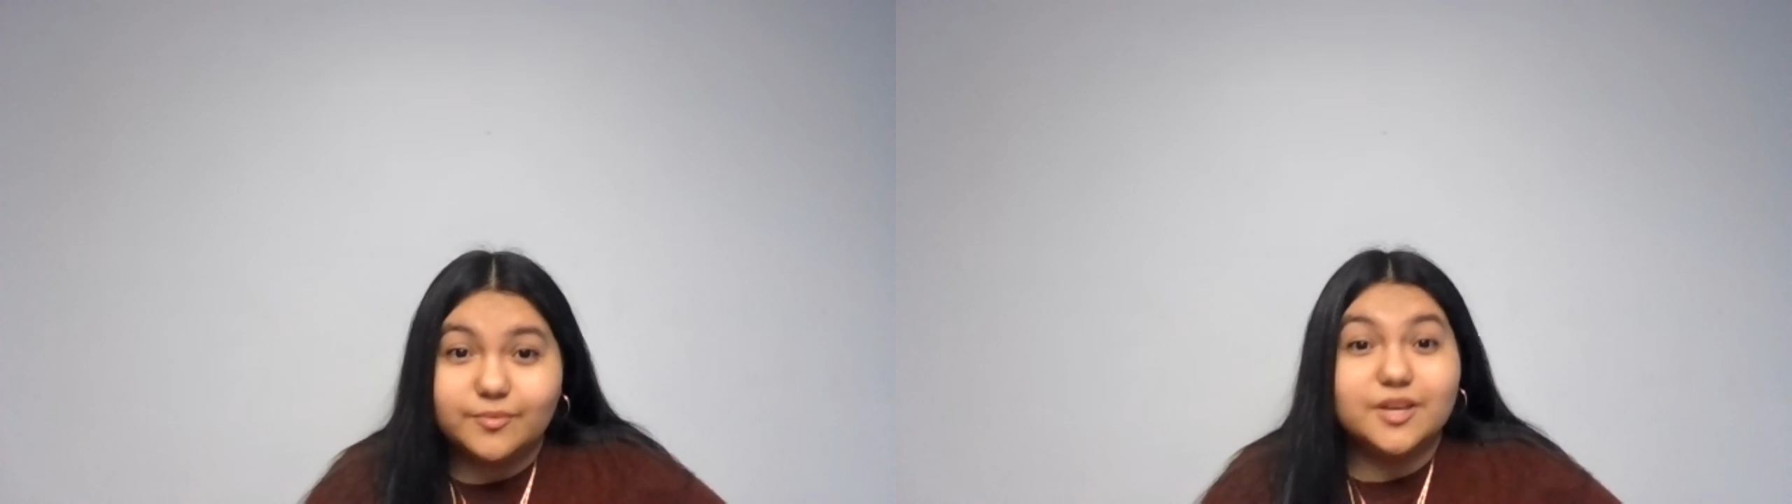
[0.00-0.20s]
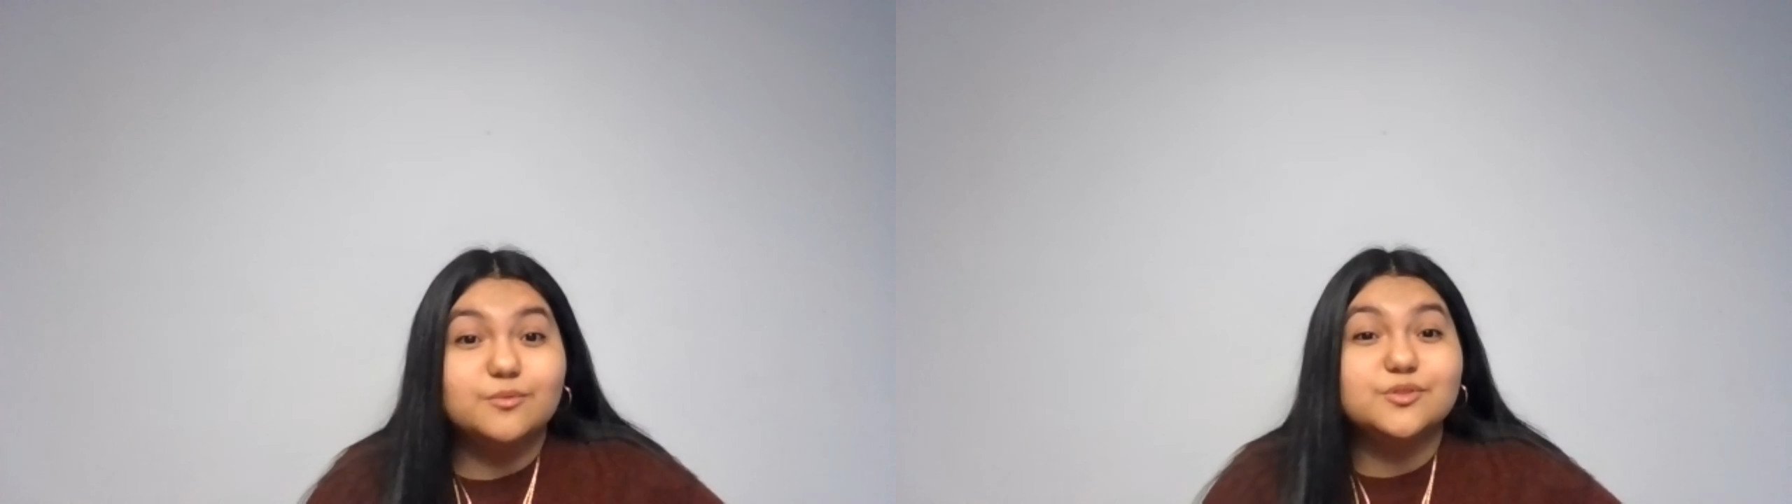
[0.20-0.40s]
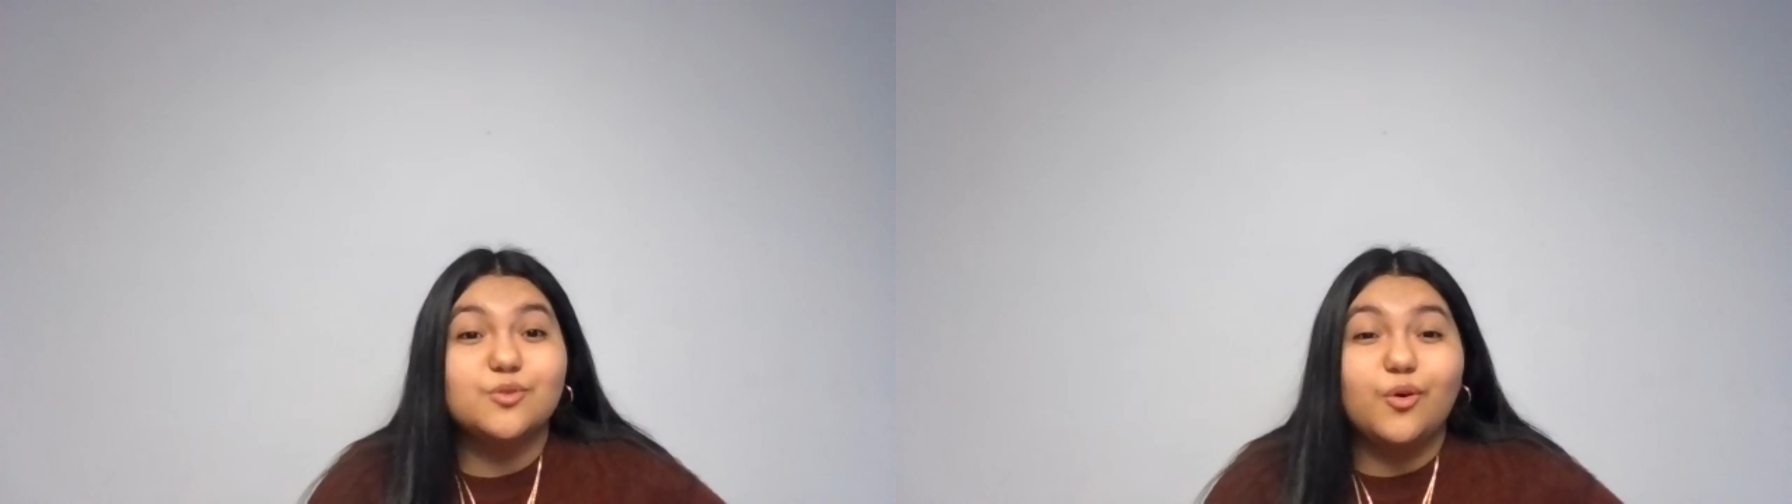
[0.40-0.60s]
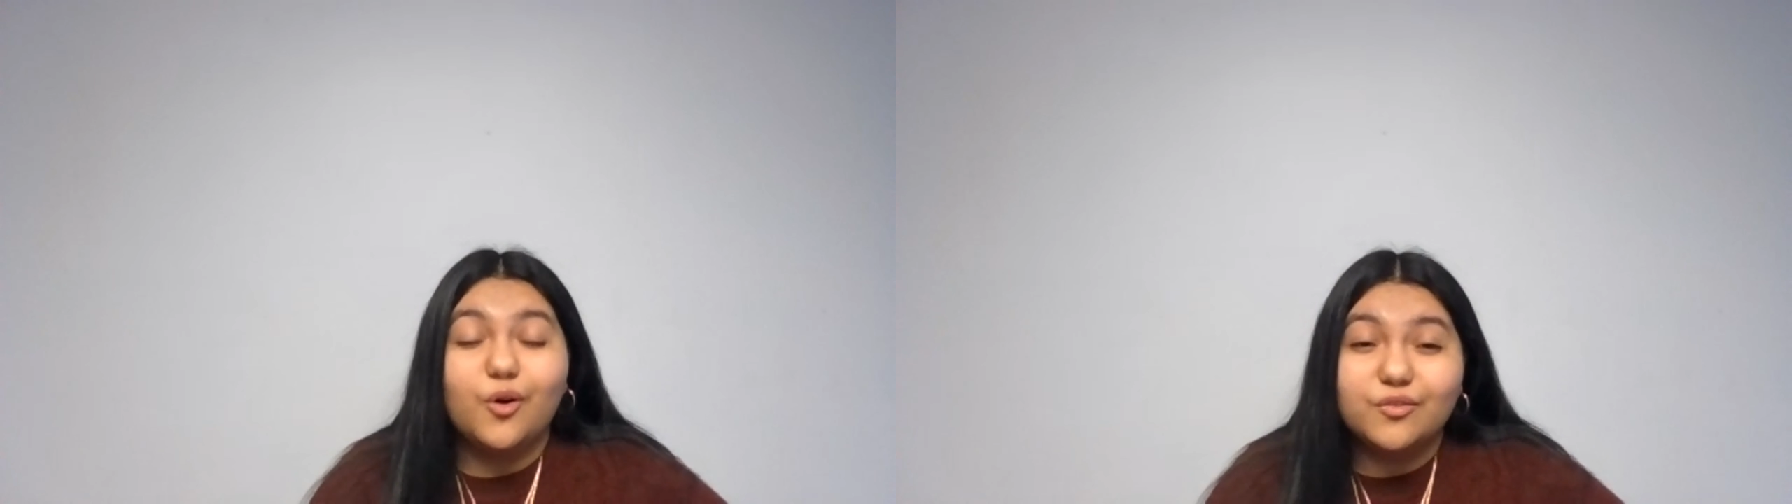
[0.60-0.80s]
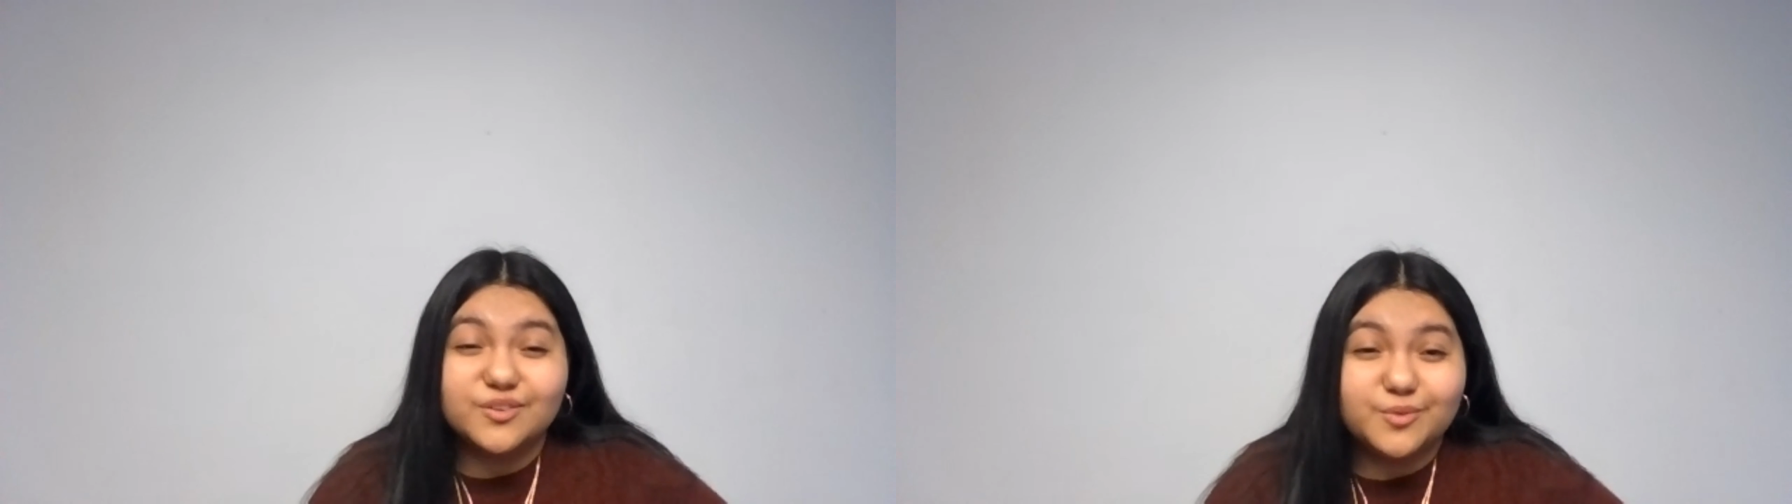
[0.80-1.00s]
it was
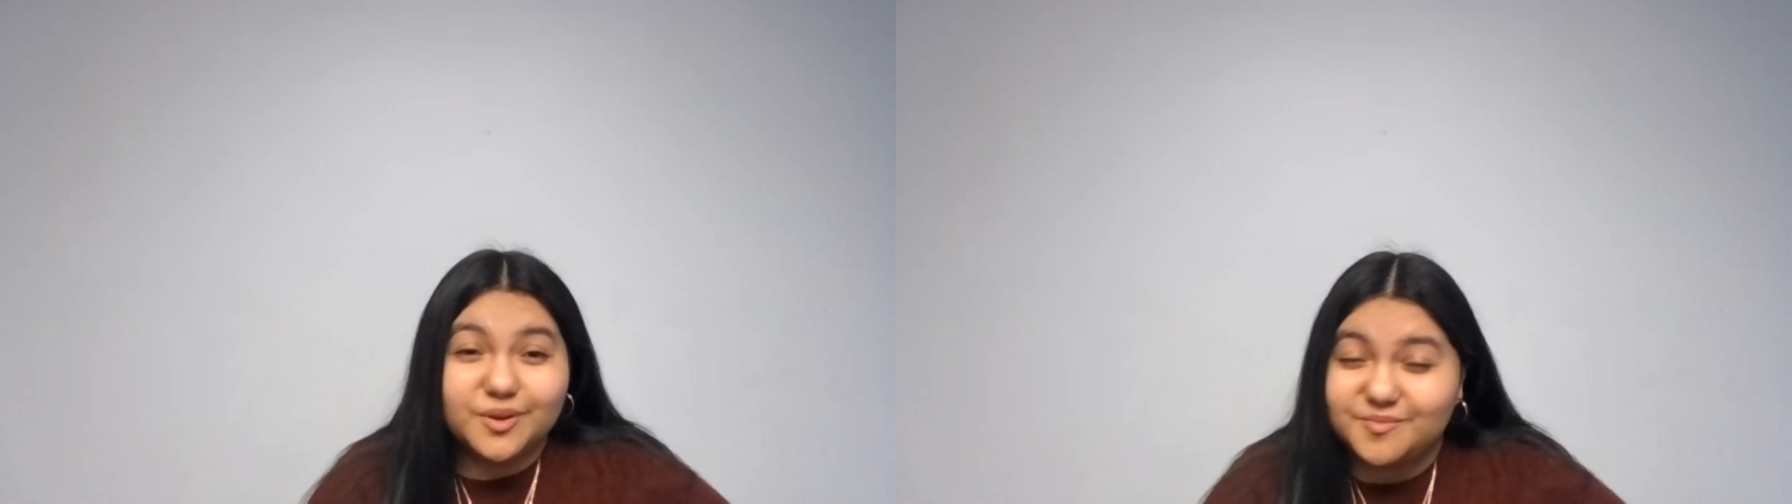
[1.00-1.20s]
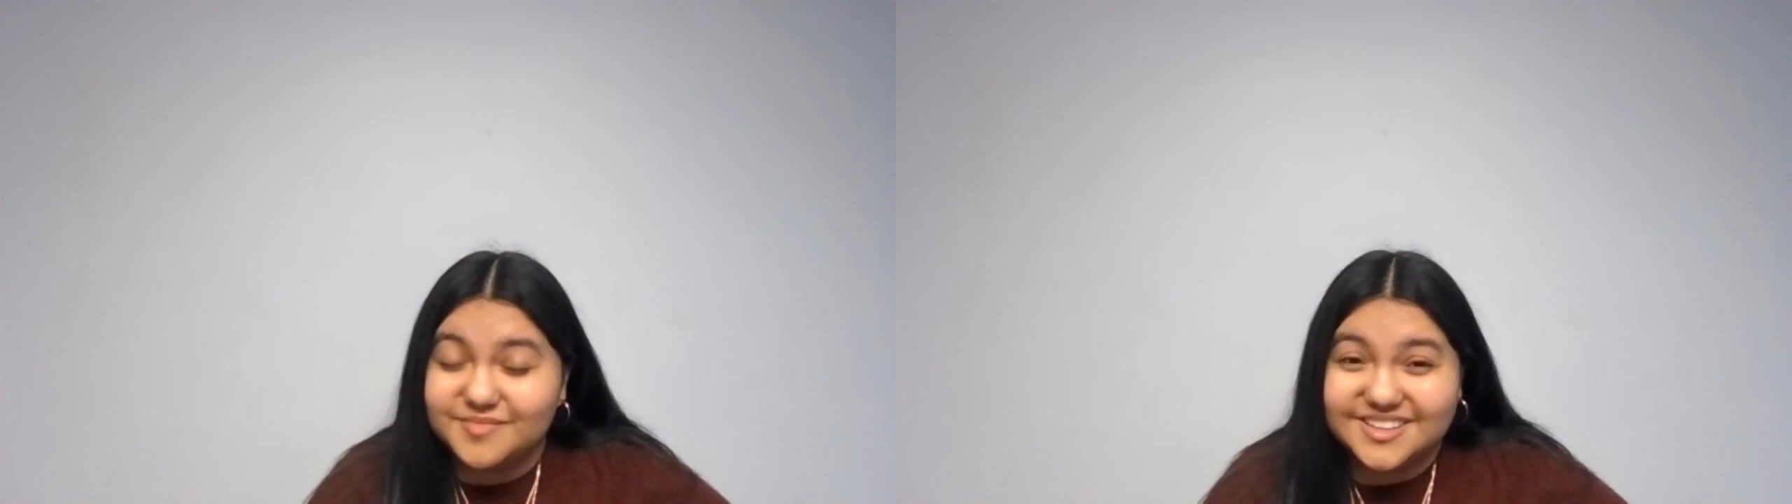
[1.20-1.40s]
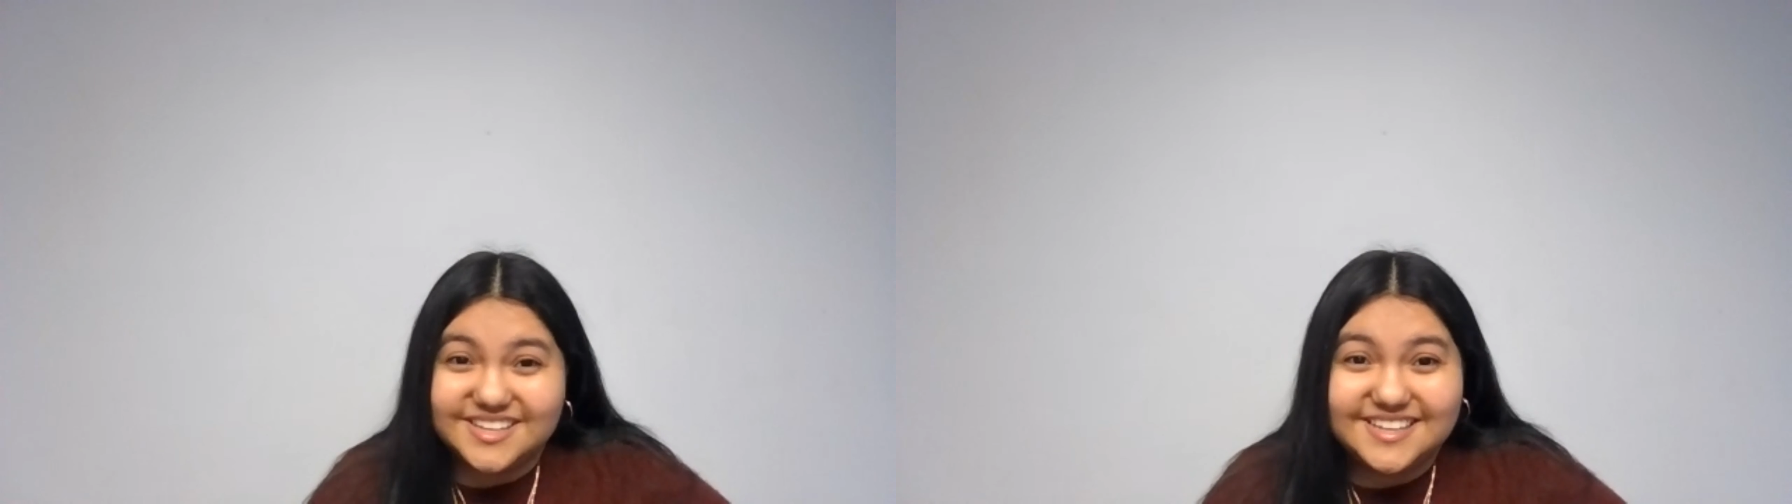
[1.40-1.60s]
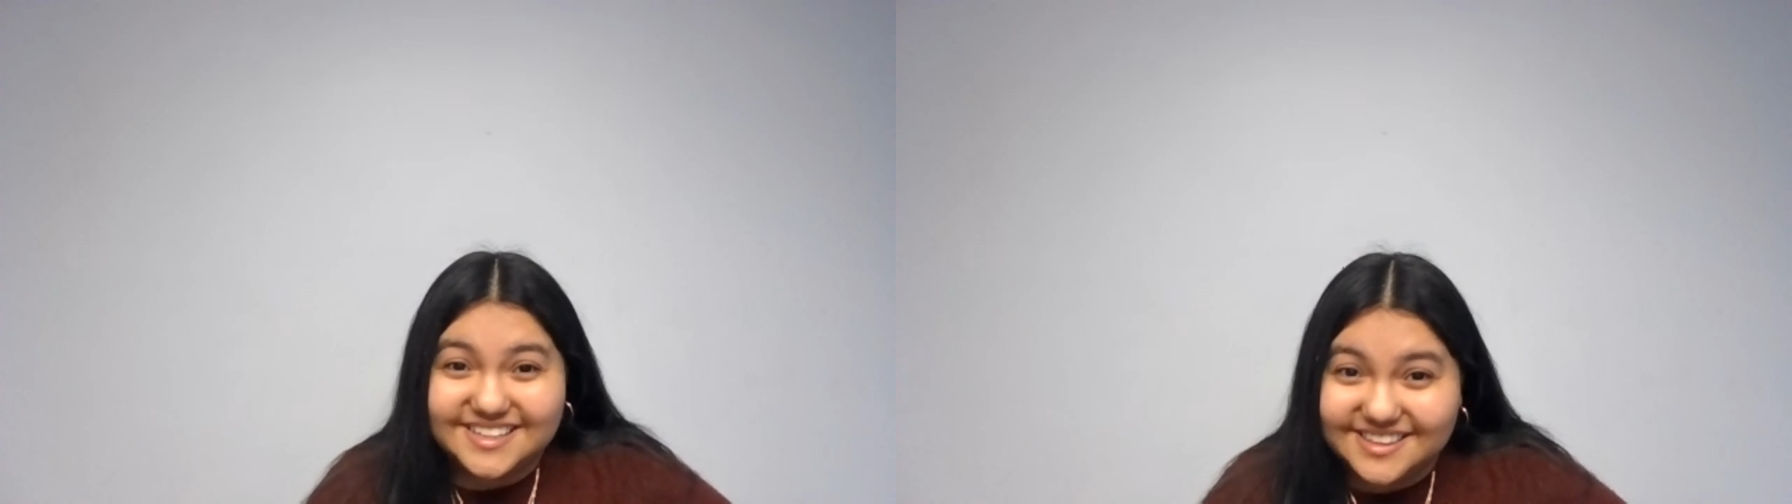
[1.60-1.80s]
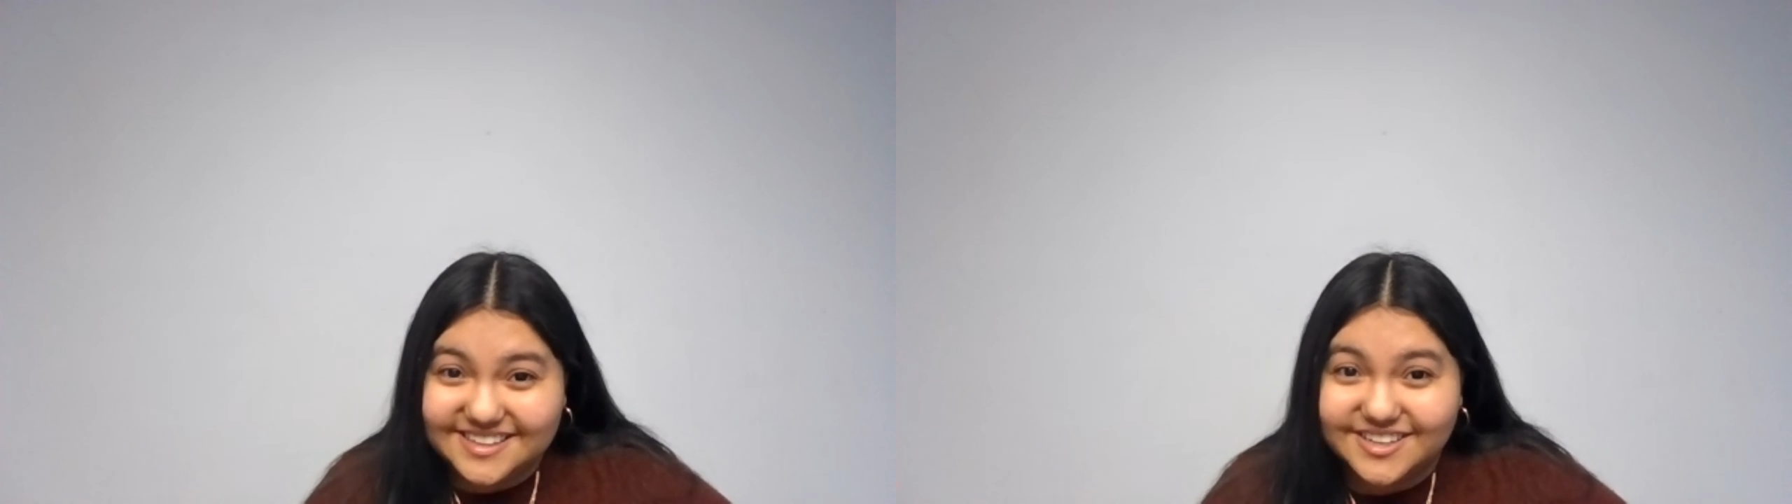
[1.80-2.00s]
overwhelmingly
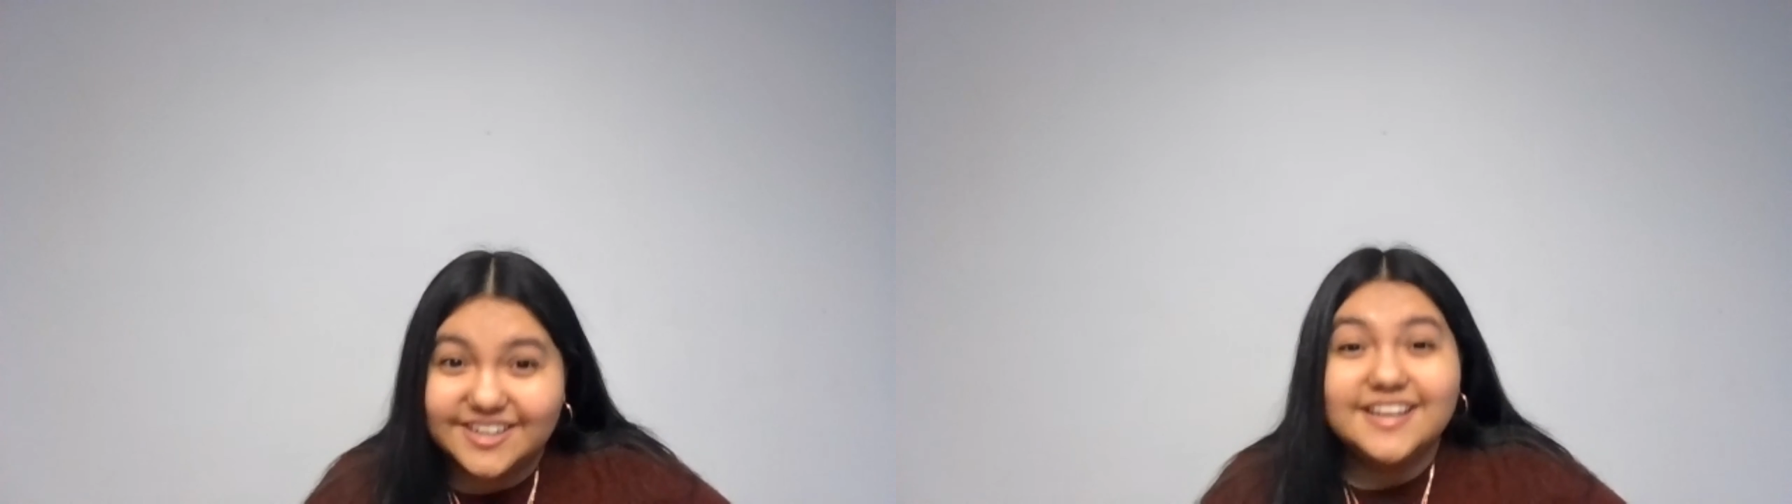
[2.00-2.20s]
clear